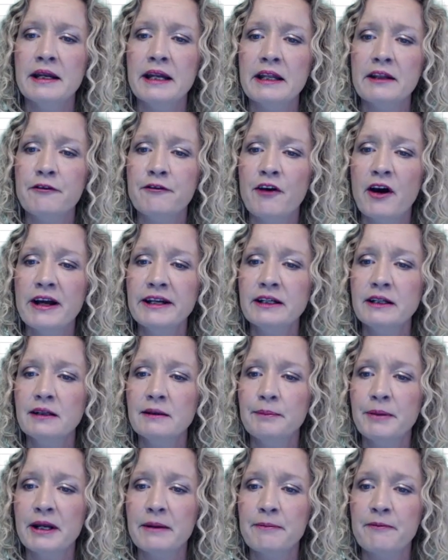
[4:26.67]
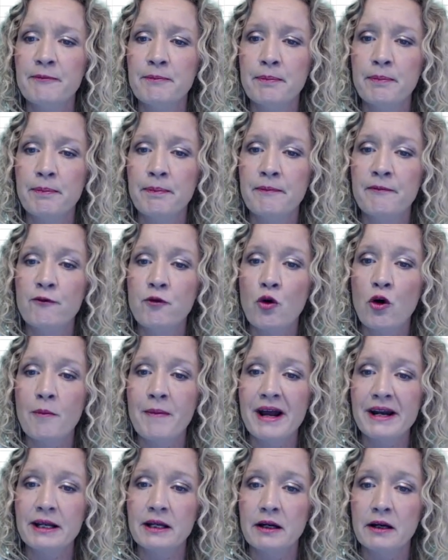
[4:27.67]
Now the final bit of
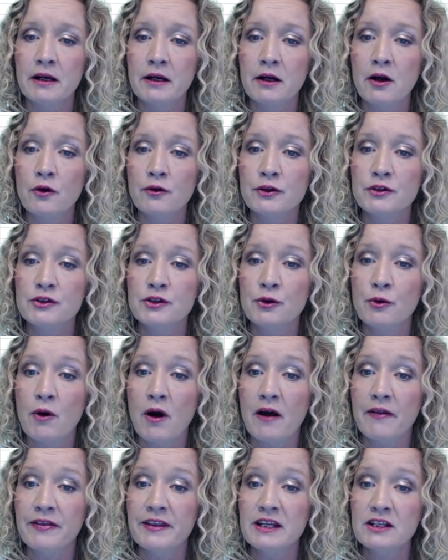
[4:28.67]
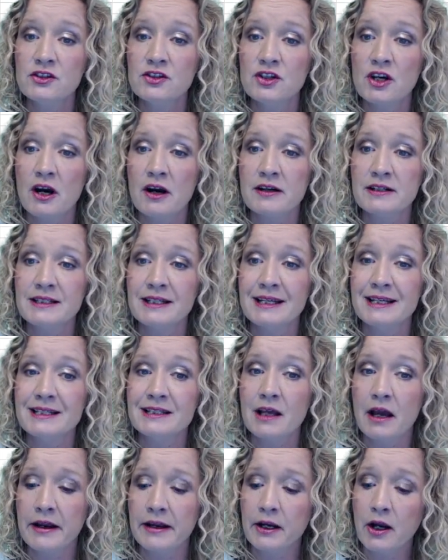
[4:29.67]
formatting I'm going to do on this chart
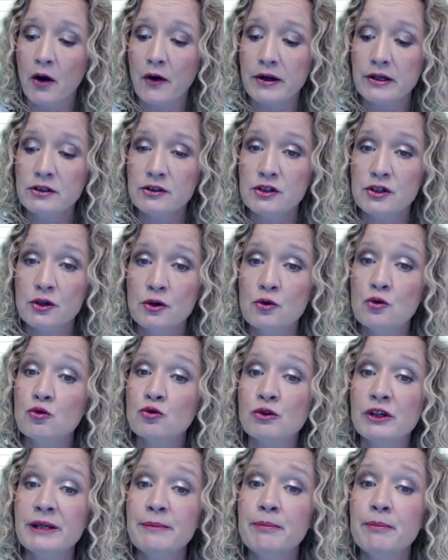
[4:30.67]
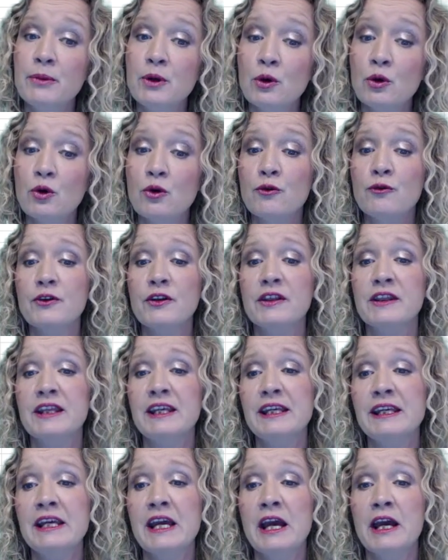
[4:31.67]
is I'm going to remove
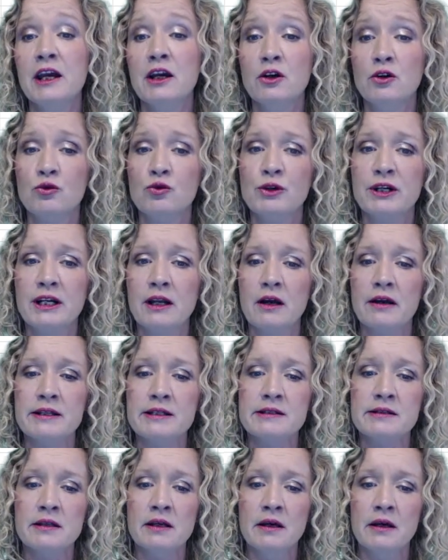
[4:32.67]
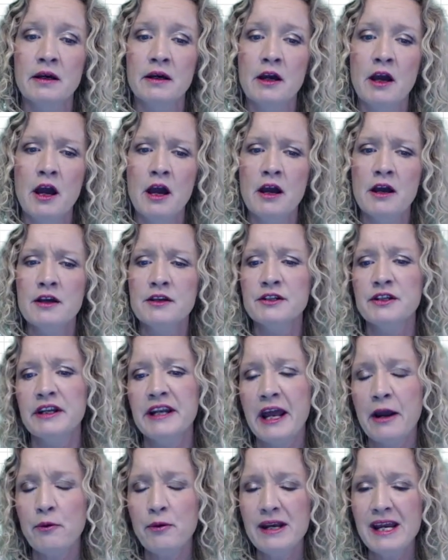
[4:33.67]
the grid lines. So
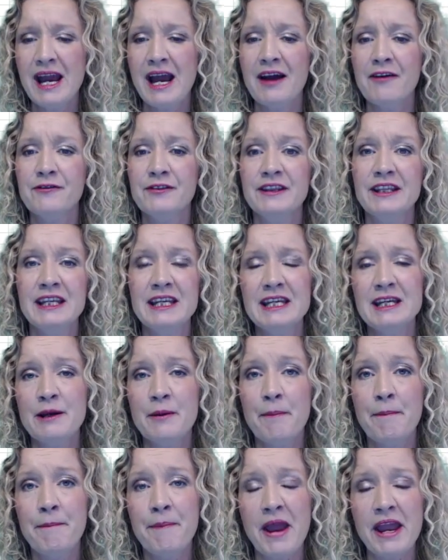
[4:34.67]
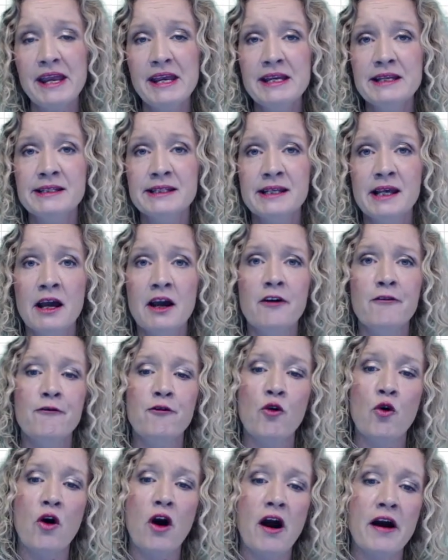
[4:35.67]
now we have the base
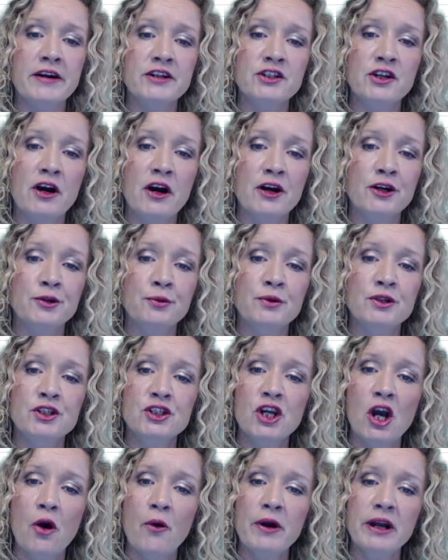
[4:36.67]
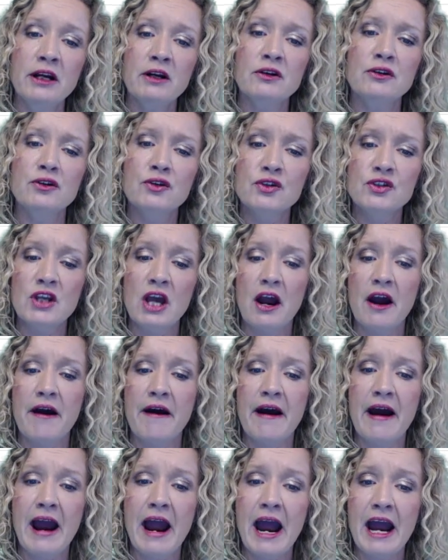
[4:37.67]
for our chart with showing us
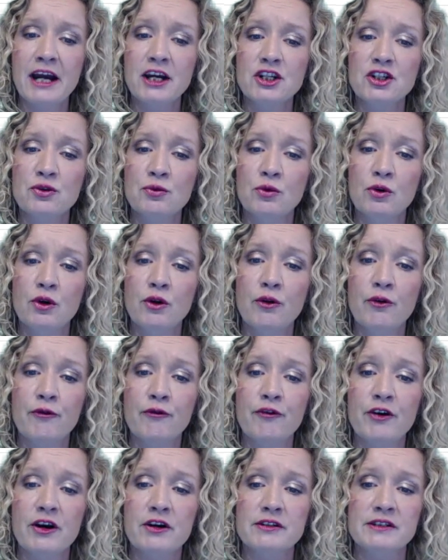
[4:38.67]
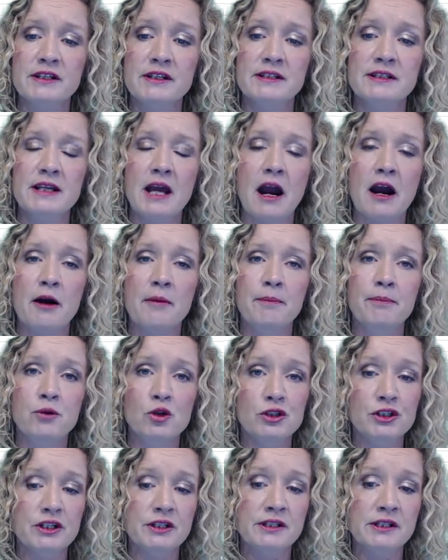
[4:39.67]
our actual versus our
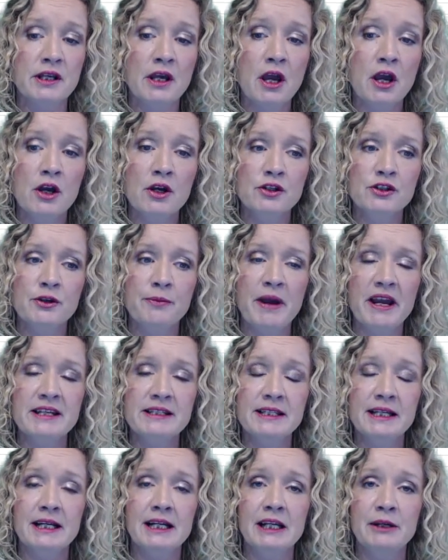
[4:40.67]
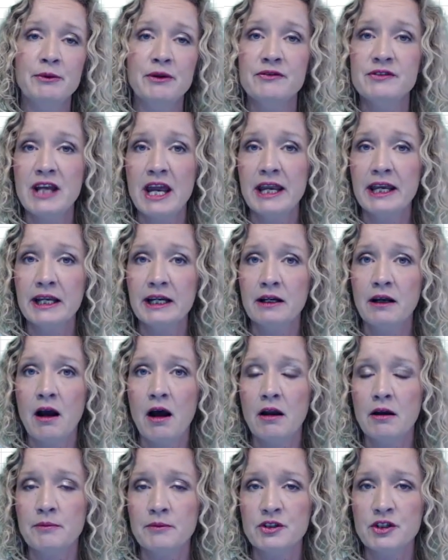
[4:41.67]
budgets. So basically we've taken a
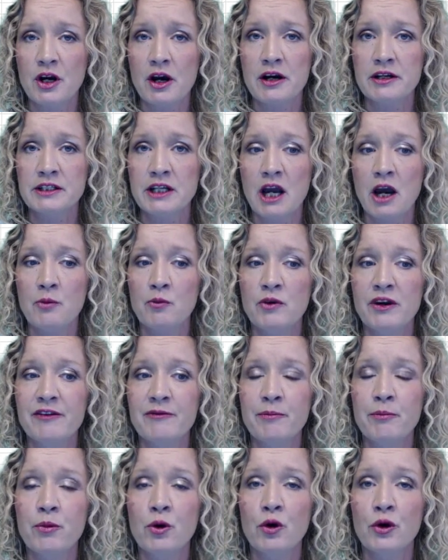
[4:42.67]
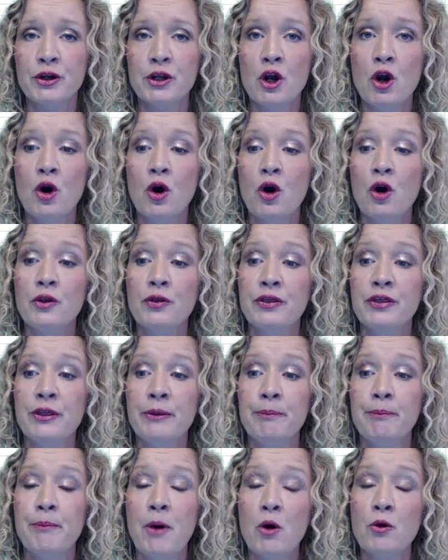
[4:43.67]
column chart and we've put
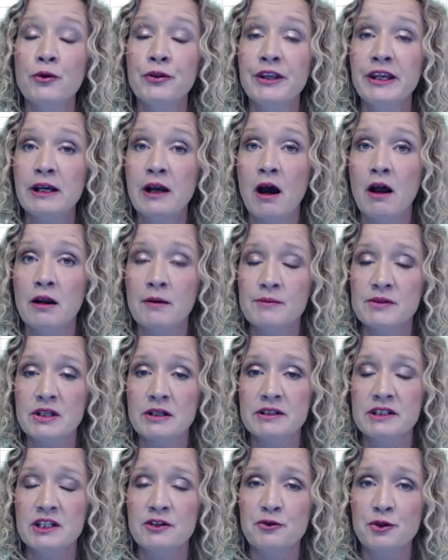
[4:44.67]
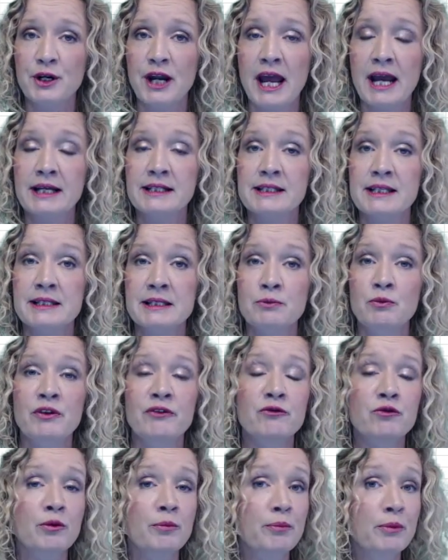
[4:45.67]
both the columns on different axes.
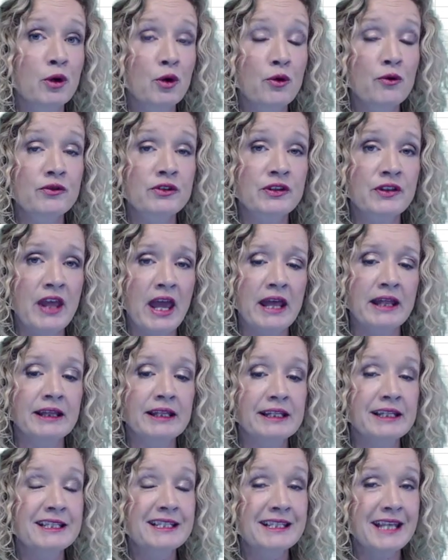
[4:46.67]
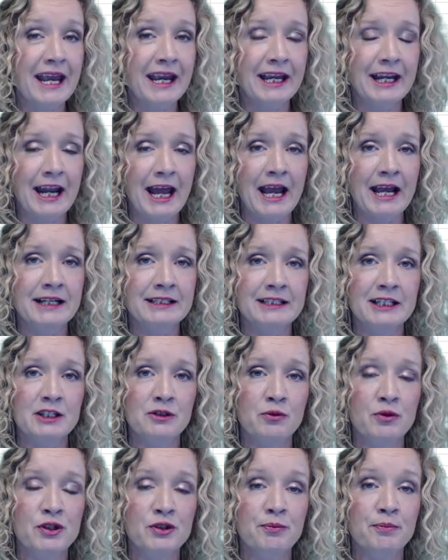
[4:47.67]
We've removed then the second
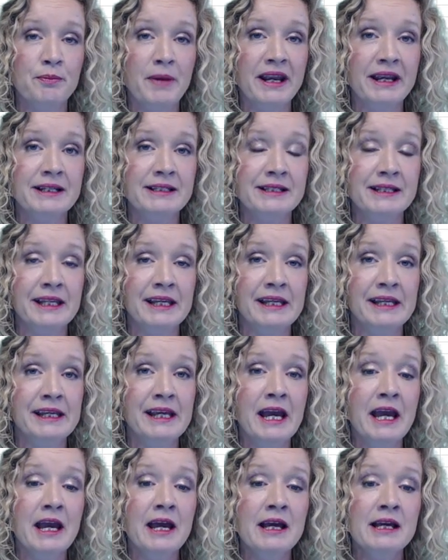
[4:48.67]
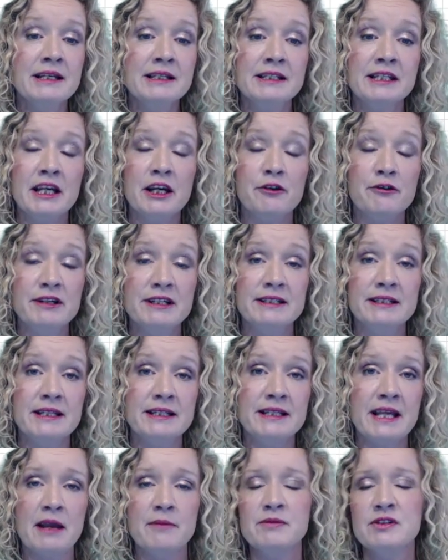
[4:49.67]
axis which makes the series
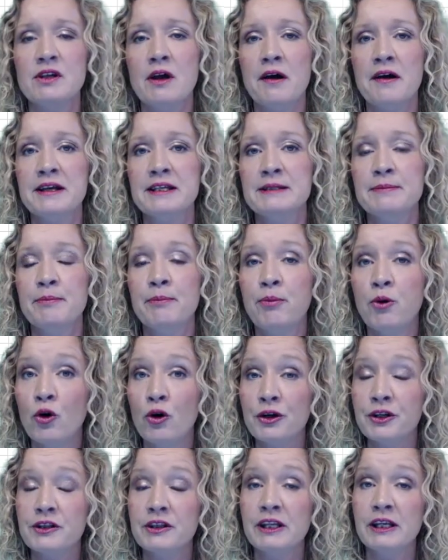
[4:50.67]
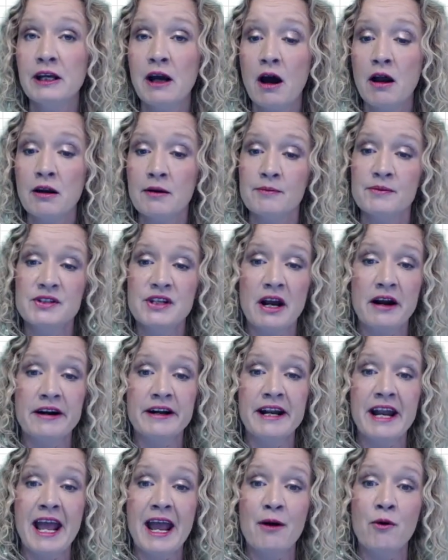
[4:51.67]
the same size but the columns are
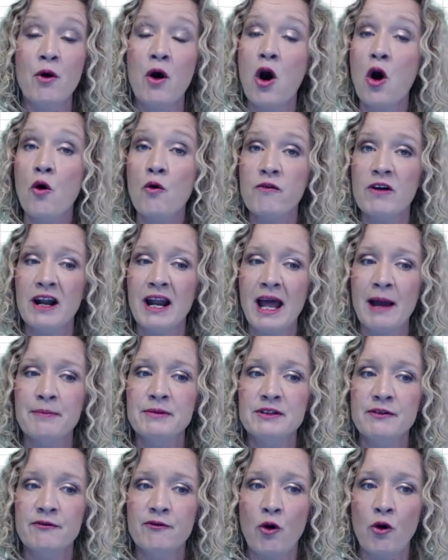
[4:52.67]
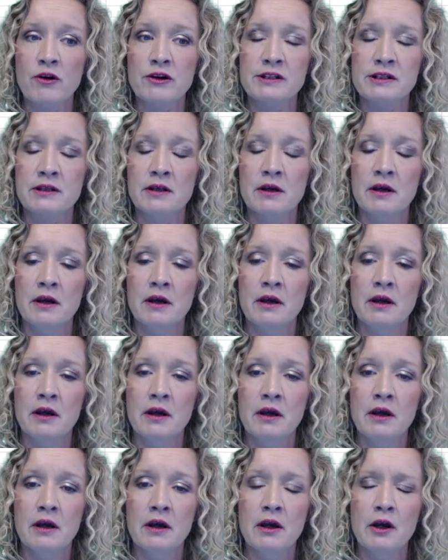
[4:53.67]
now overlapped for us.
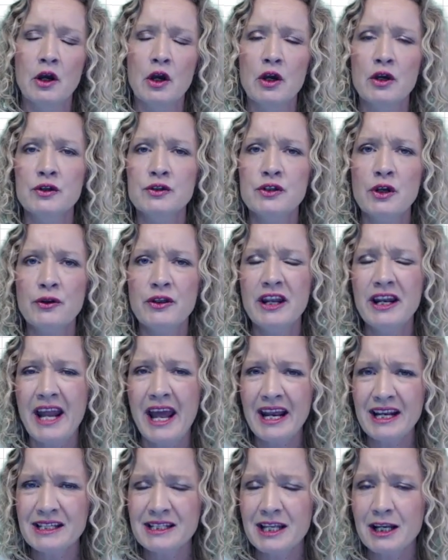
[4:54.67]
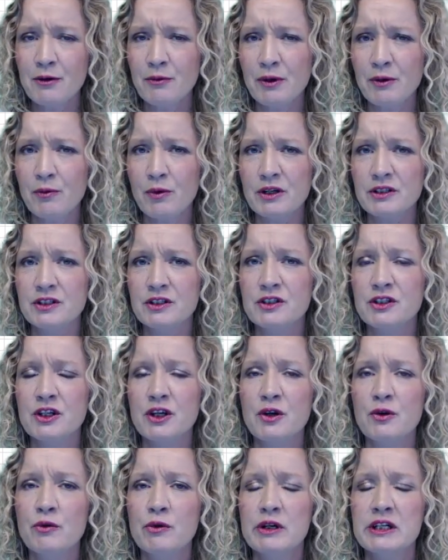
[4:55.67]
So the next thing we want to
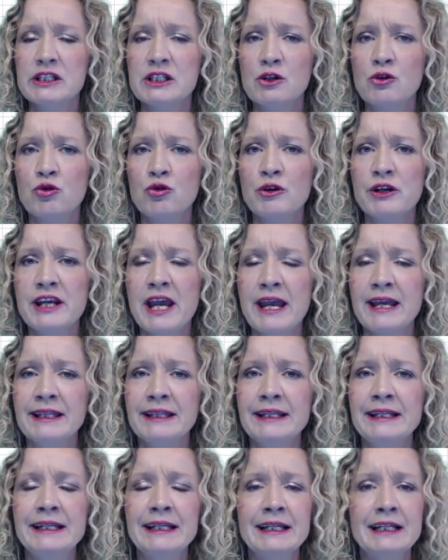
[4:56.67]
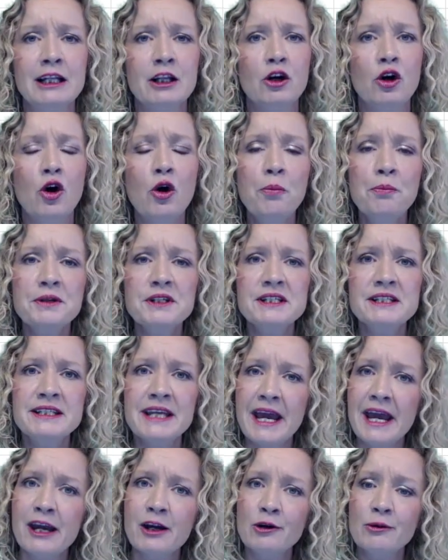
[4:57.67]
do is create the little
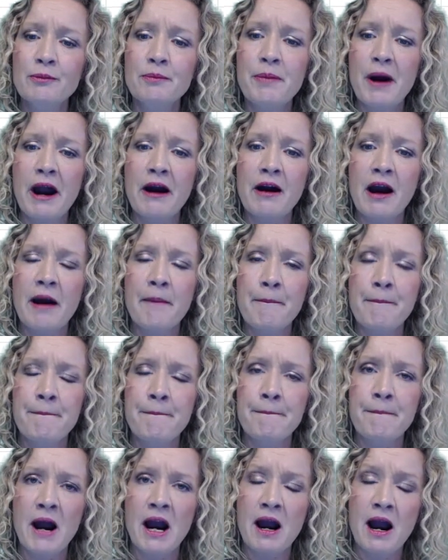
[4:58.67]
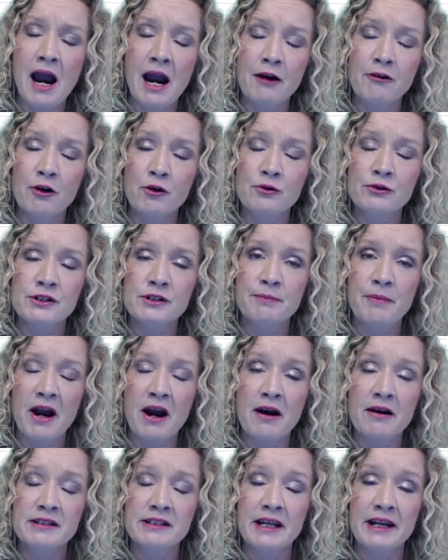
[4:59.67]
up-down bar, bar arrows,
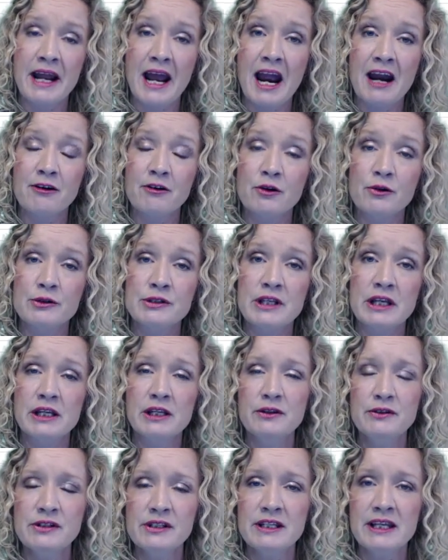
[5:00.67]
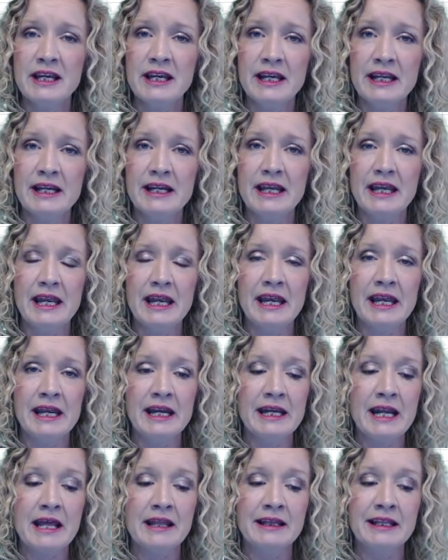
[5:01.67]
bars and arrows that you have seen
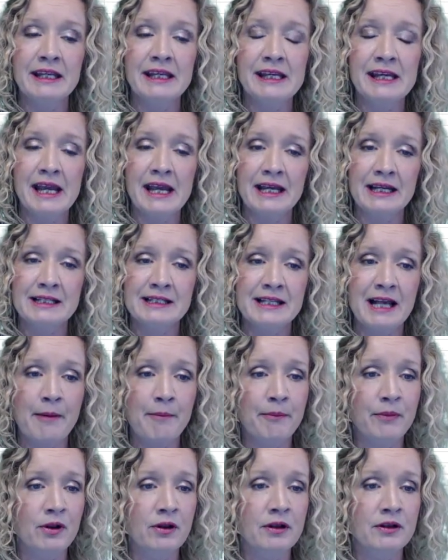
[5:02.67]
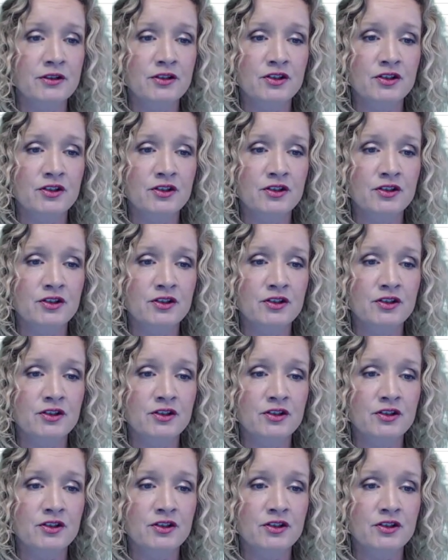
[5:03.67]
in the example